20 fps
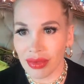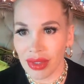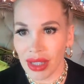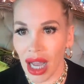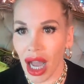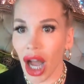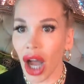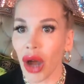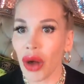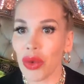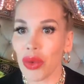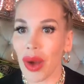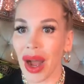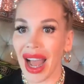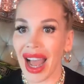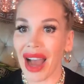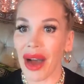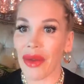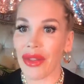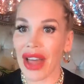Oh,
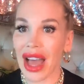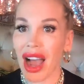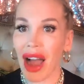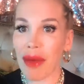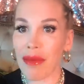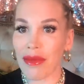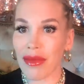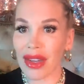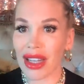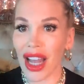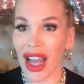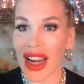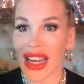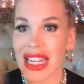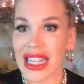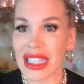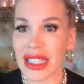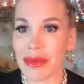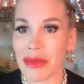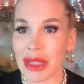wow. That I'm learning
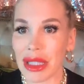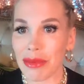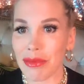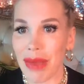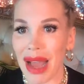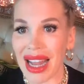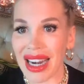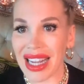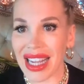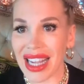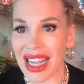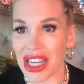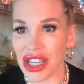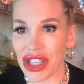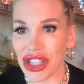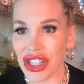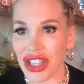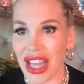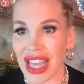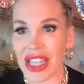some
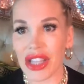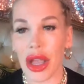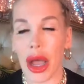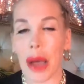Spanish. Thank you.